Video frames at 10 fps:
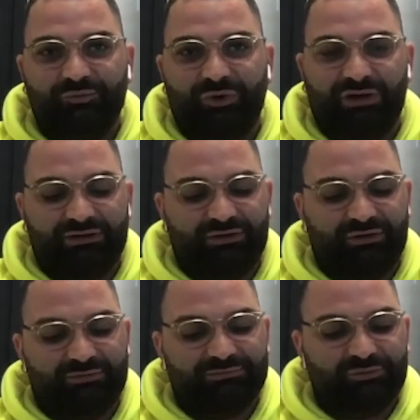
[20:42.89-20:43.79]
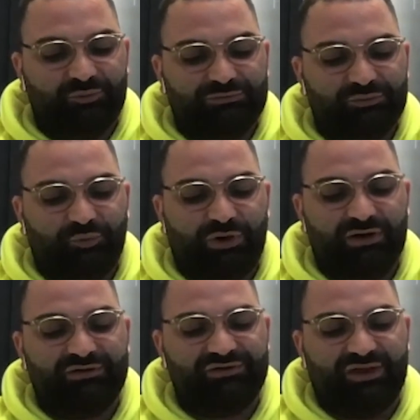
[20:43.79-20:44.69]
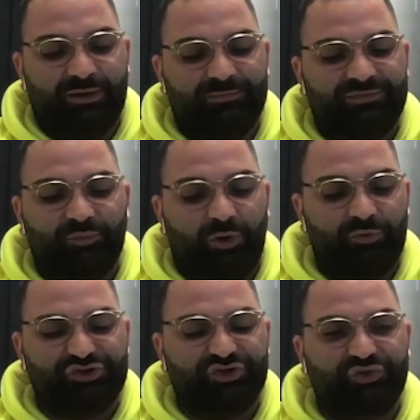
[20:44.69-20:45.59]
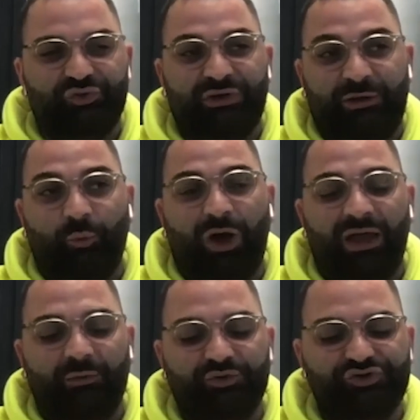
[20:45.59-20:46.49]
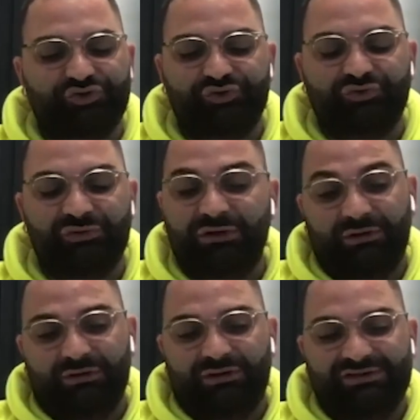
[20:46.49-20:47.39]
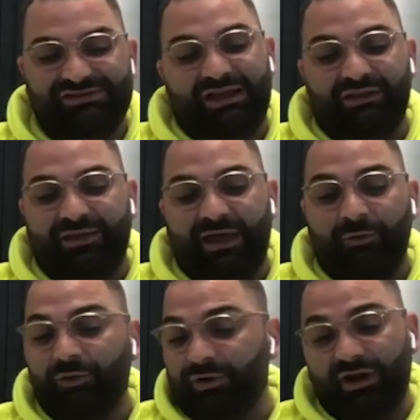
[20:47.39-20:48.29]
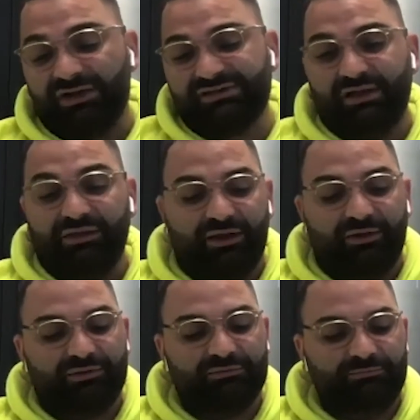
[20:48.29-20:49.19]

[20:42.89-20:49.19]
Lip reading: What are the steps? What would you do, and why would you sell now or not sell now?